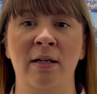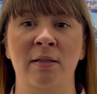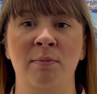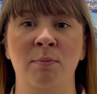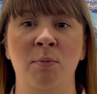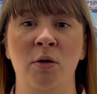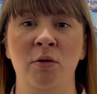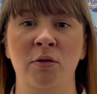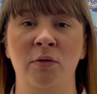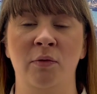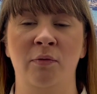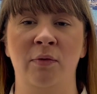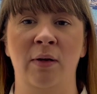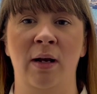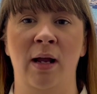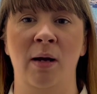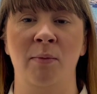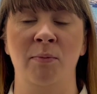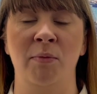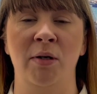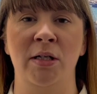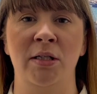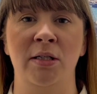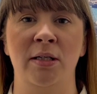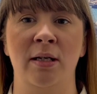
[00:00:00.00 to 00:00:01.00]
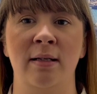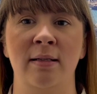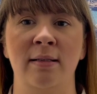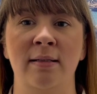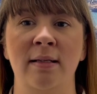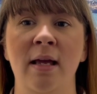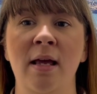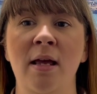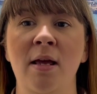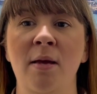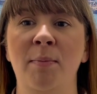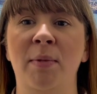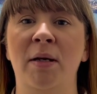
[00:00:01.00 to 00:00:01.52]
model for Lyme Regis
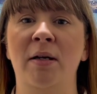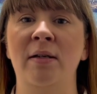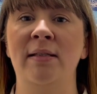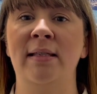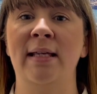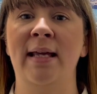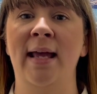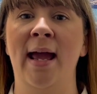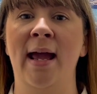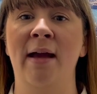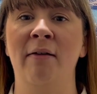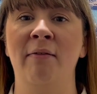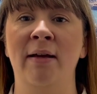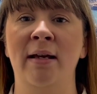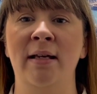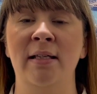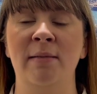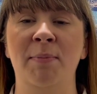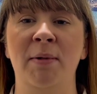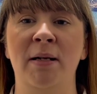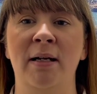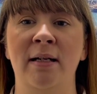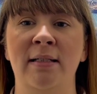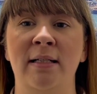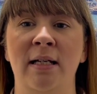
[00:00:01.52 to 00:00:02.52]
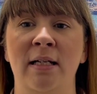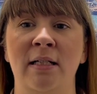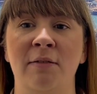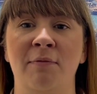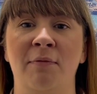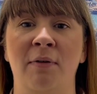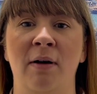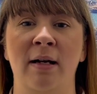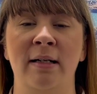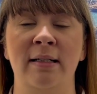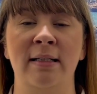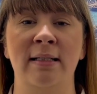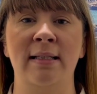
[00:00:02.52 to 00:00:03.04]
because the area has been
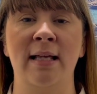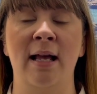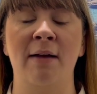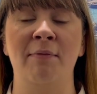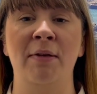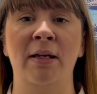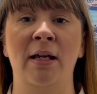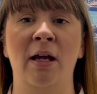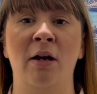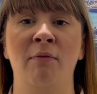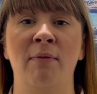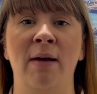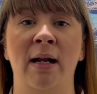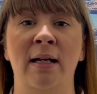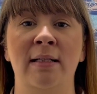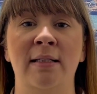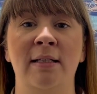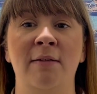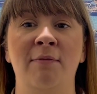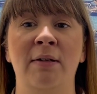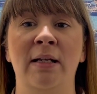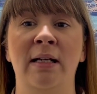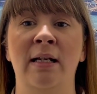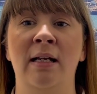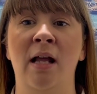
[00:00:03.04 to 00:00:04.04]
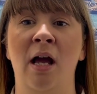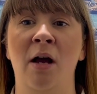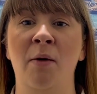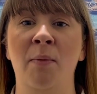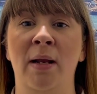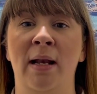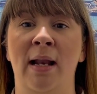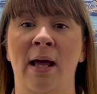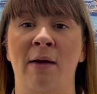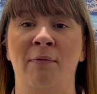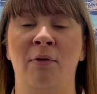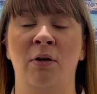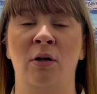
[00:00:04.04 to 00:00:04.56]
identified as having a relatively lower
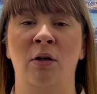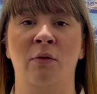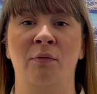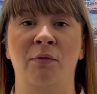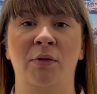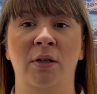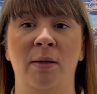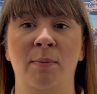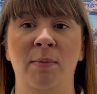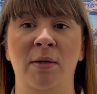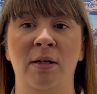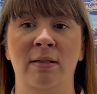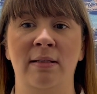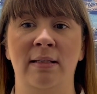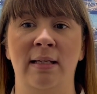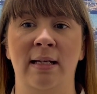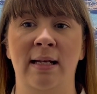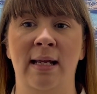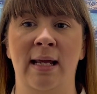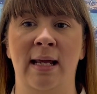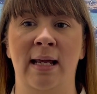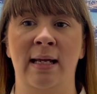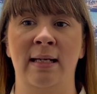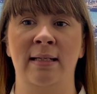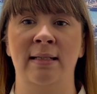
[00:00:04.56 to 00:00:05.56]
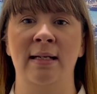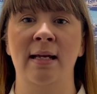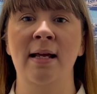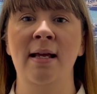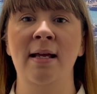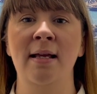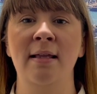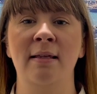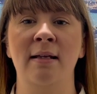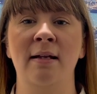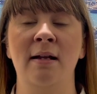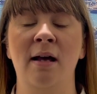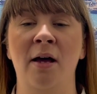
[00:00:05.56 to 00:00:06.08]
level of community need
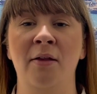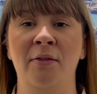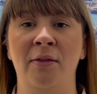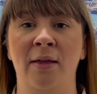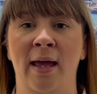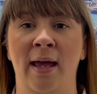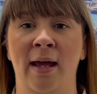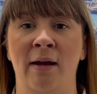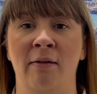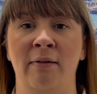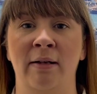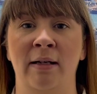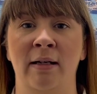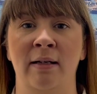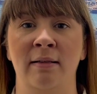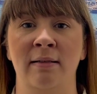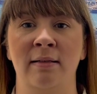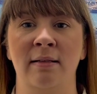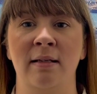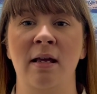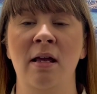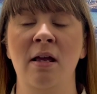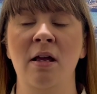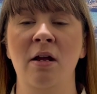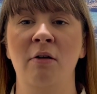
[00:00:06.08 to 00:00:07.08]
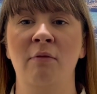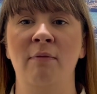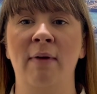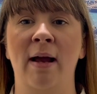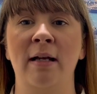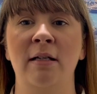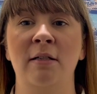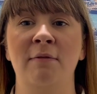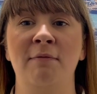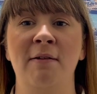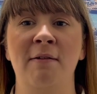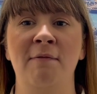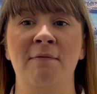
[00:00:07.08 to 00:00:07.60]
than other areas,
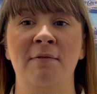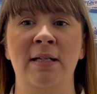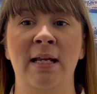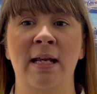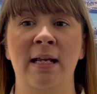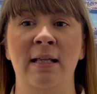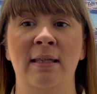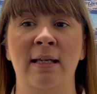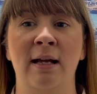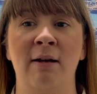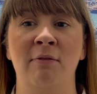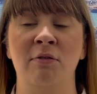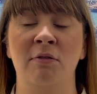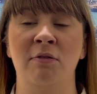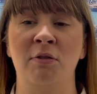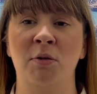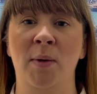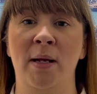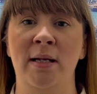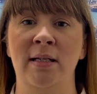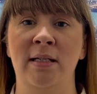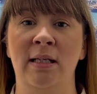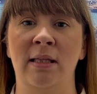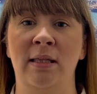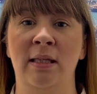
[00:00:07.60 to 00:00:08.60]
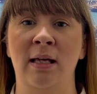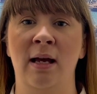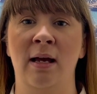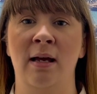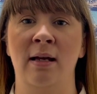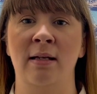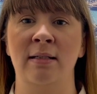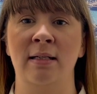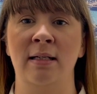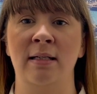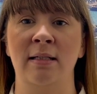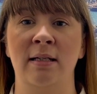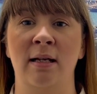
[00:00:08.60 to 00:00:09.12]
ranked 15th out of
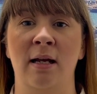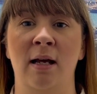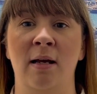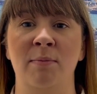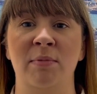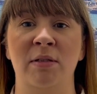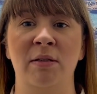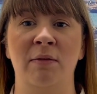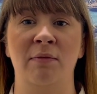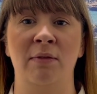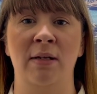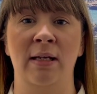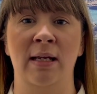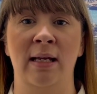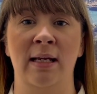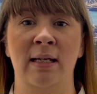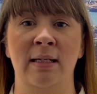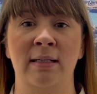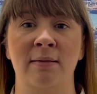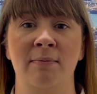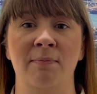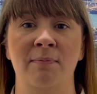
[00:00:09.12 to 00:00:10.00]
23rd in terms of need.